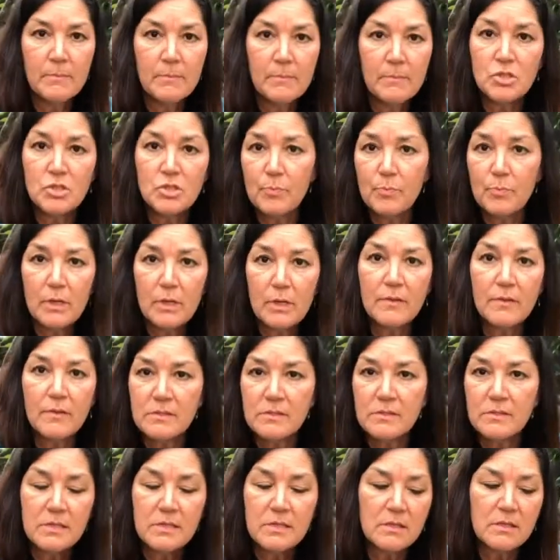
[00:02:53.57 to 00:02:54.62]
But you put all
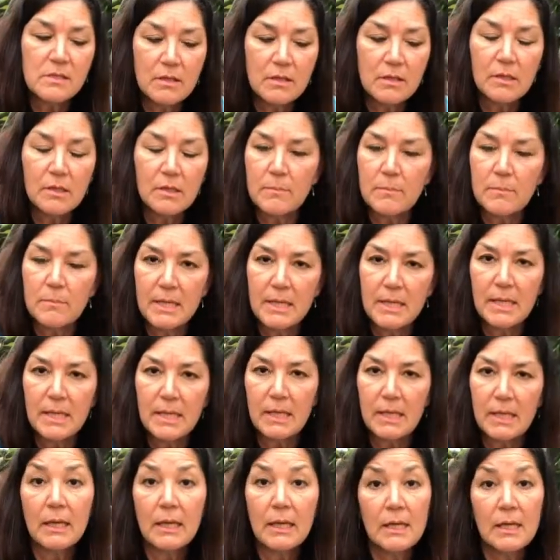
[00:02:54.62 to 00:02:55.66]
the seeds in there in the
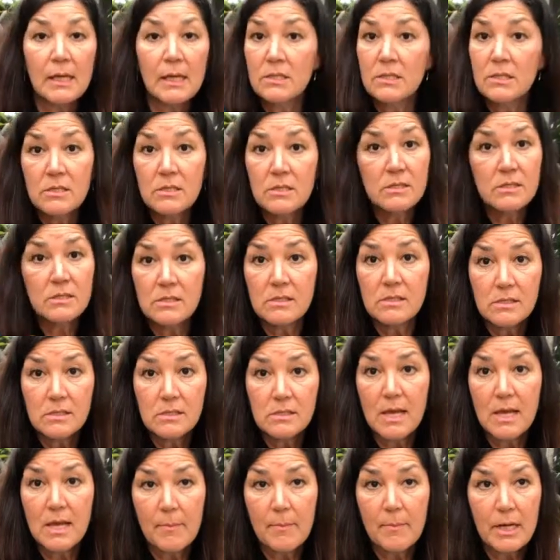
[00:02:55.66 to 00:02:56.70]
beginning just to
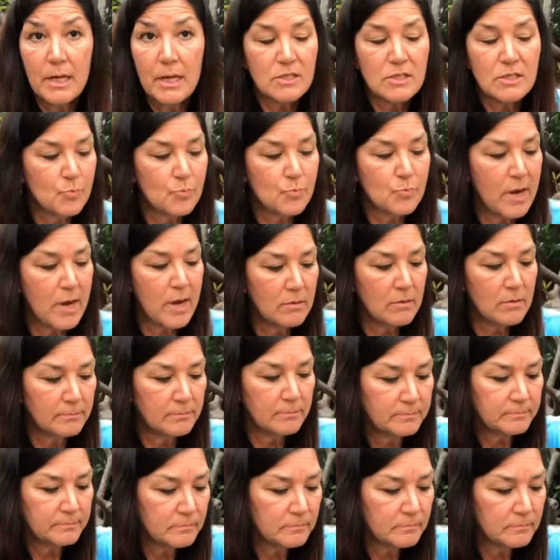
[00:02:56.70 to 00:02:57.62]
see how many sprout.